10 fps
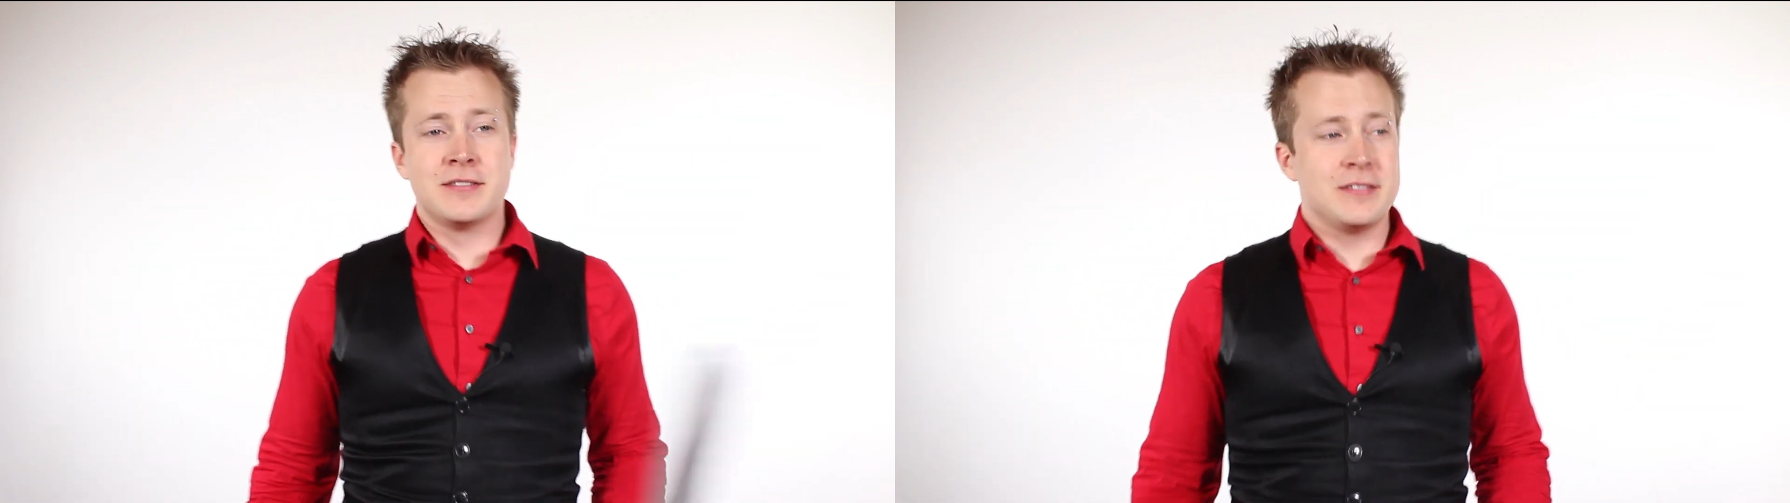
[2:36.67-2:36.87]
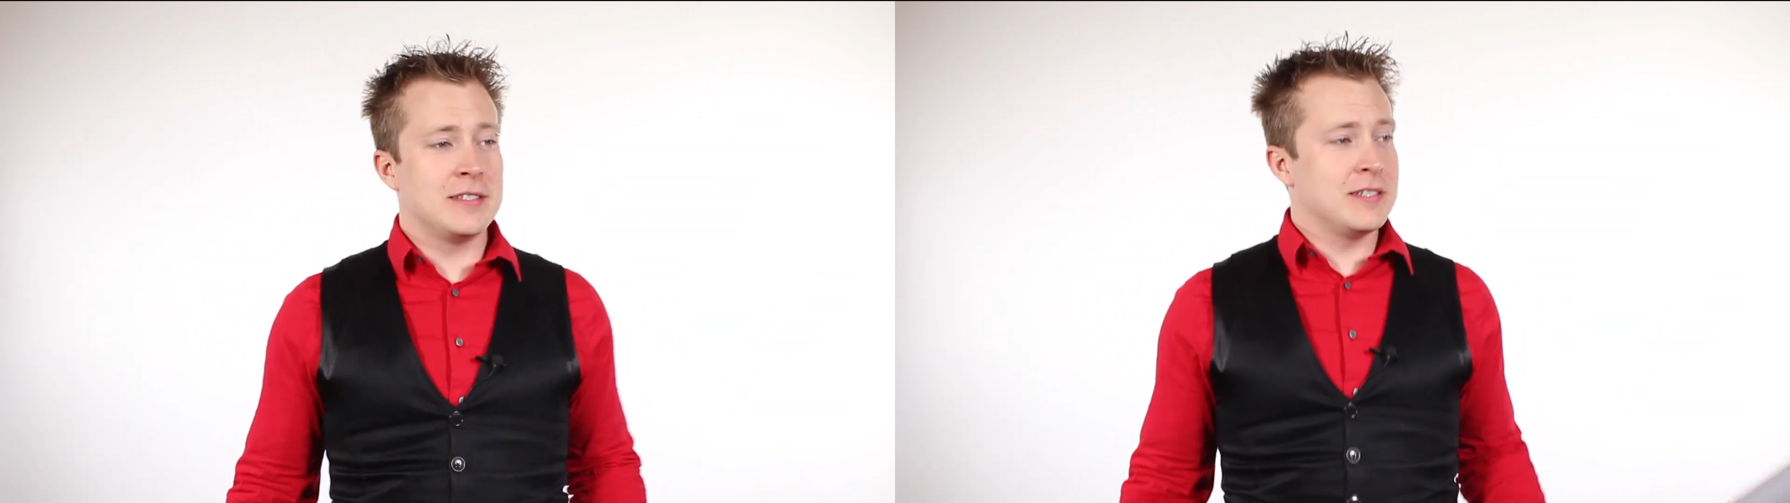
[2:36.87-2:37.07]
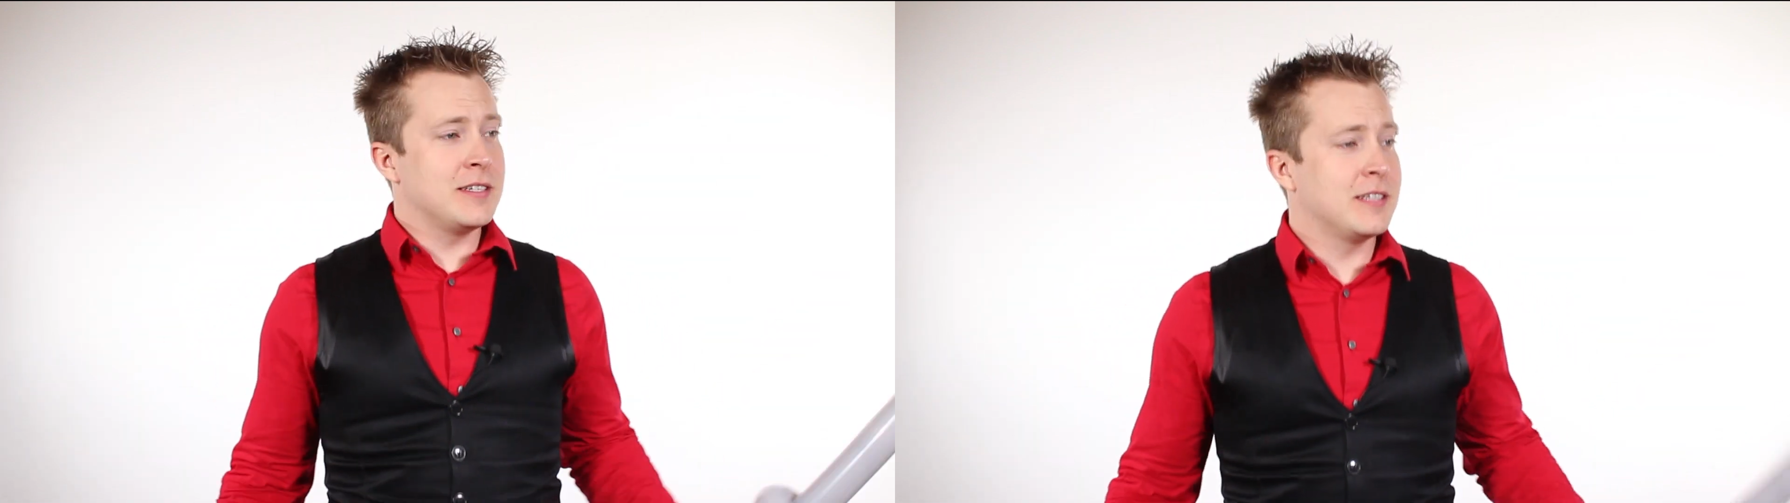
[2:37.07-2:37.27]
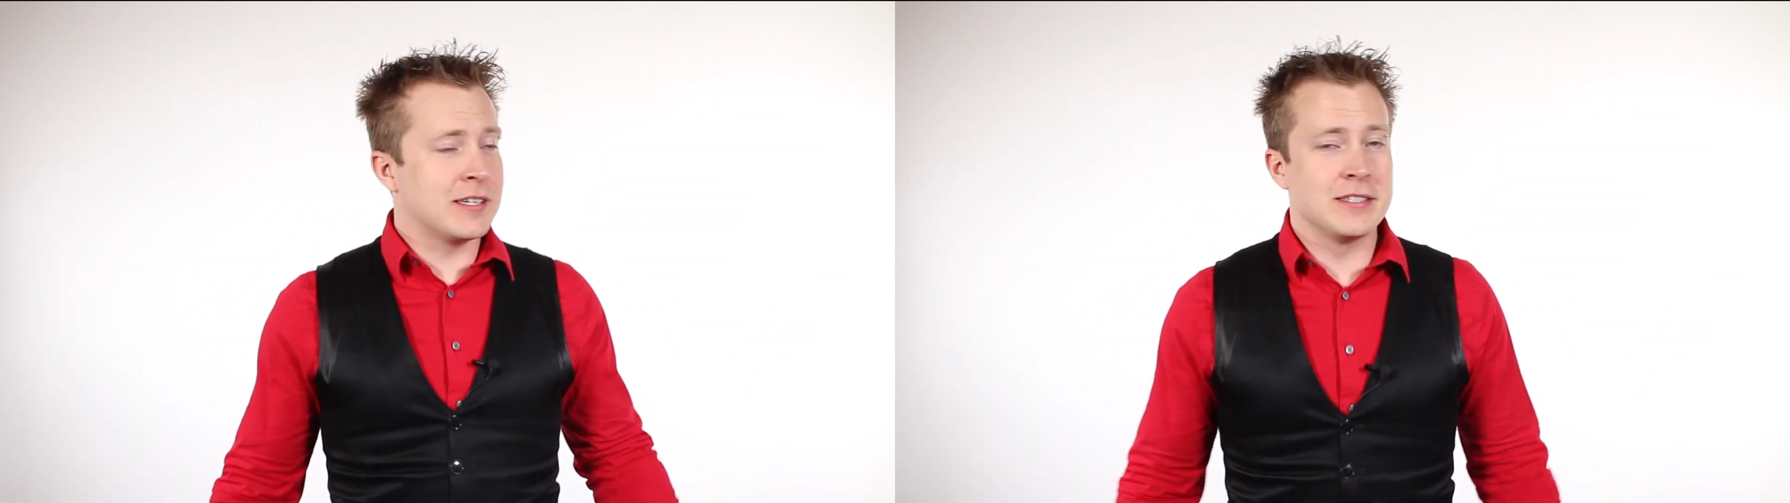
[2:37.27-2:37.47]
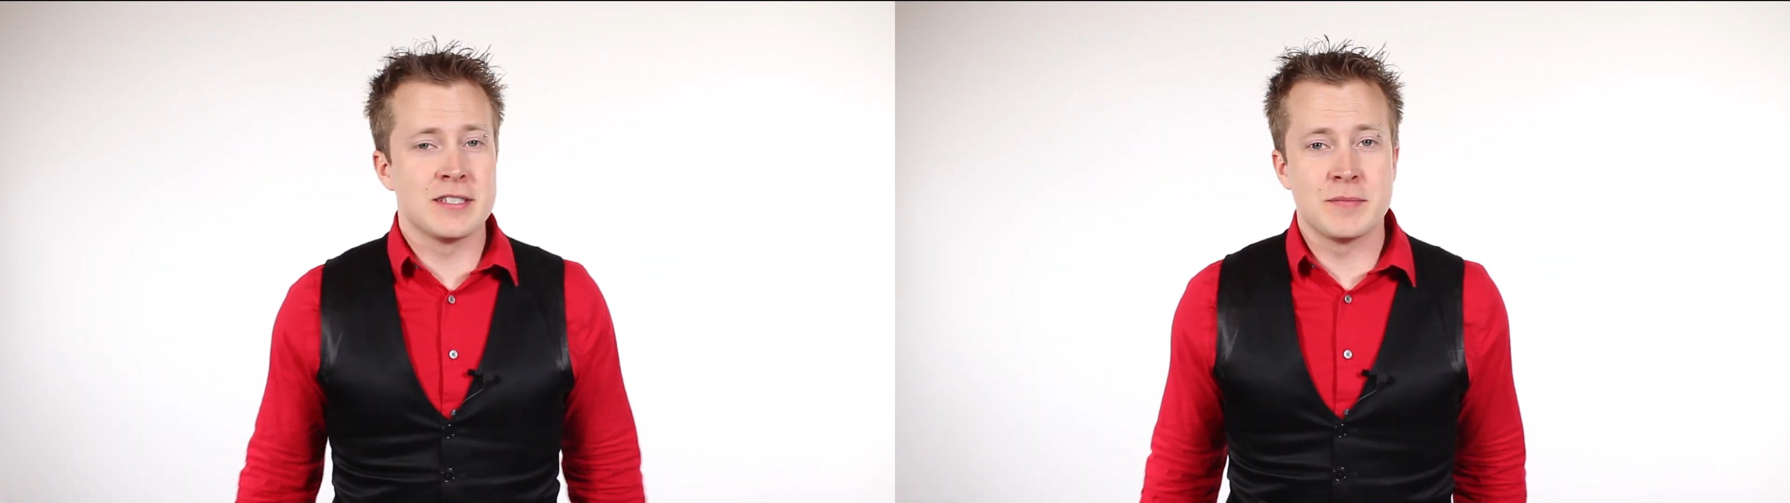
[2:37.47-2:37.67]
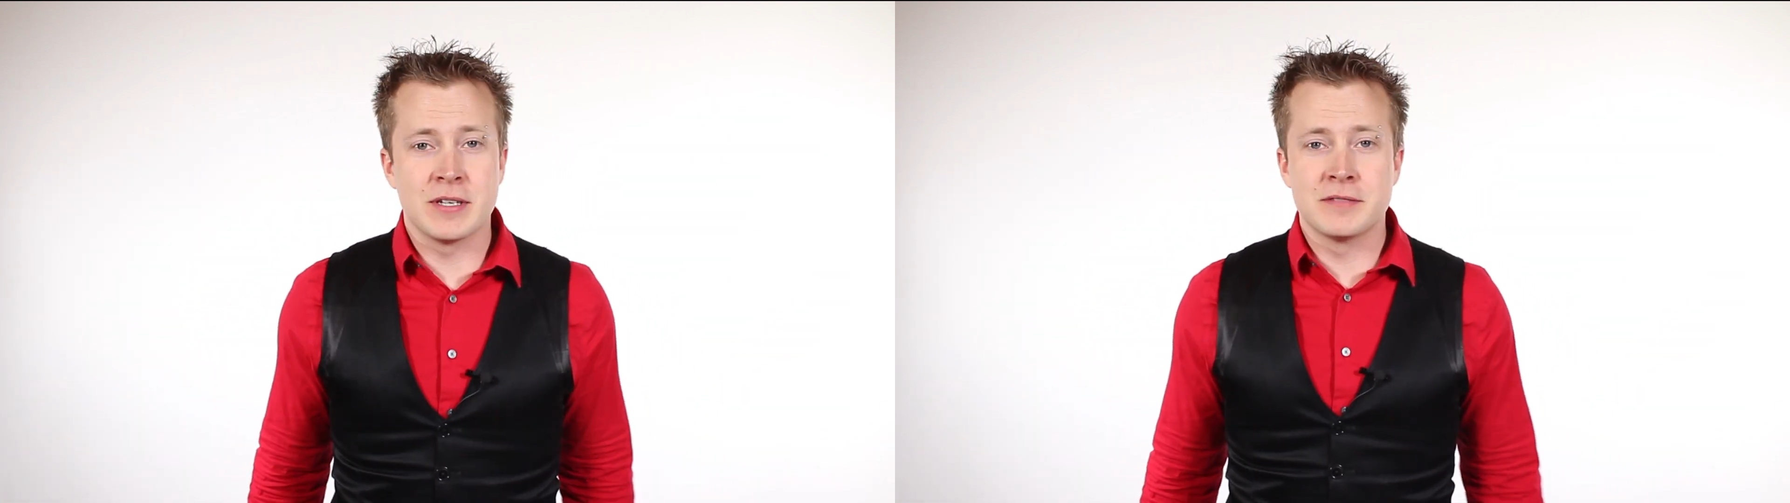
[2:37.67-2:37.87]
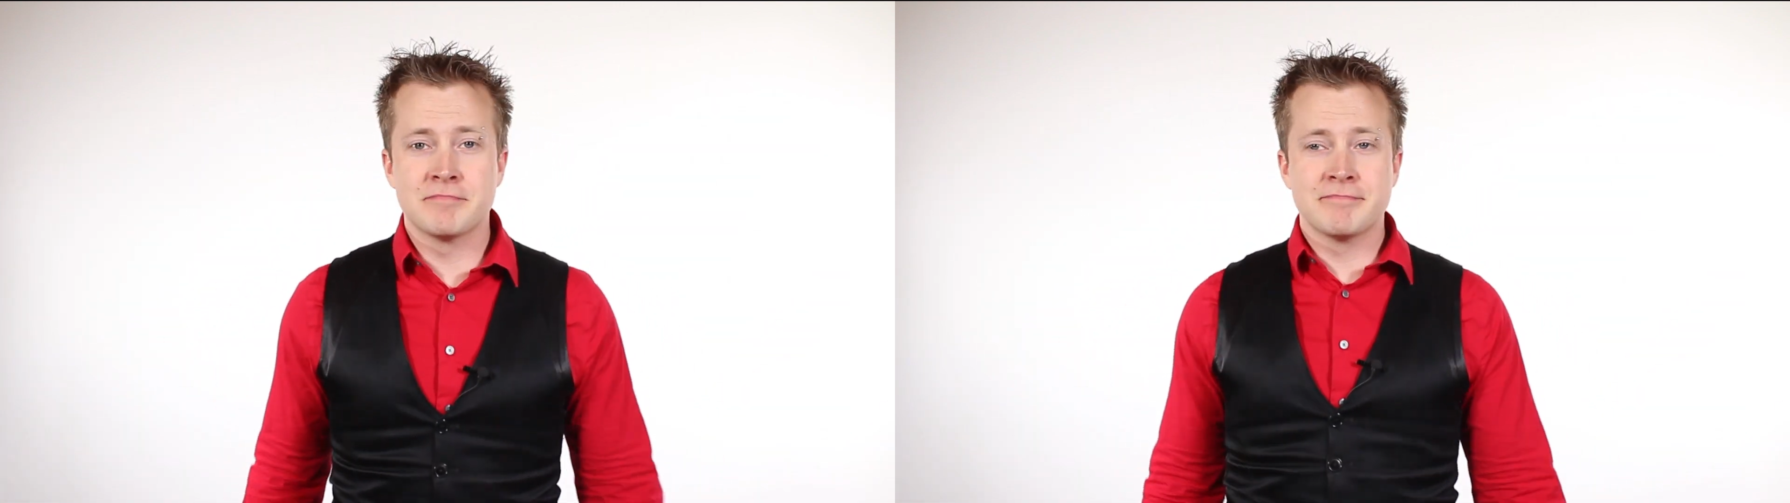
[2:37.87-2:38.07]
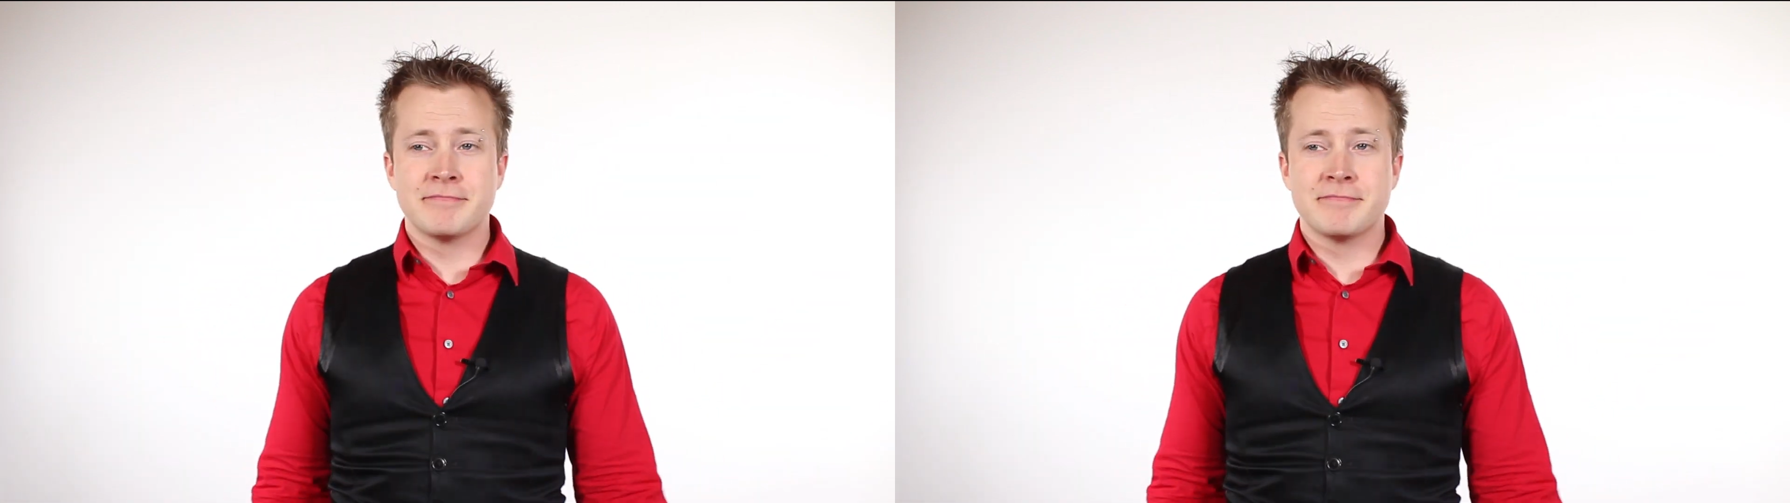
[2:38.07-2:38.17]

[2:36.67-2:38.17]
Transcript: until you click on something.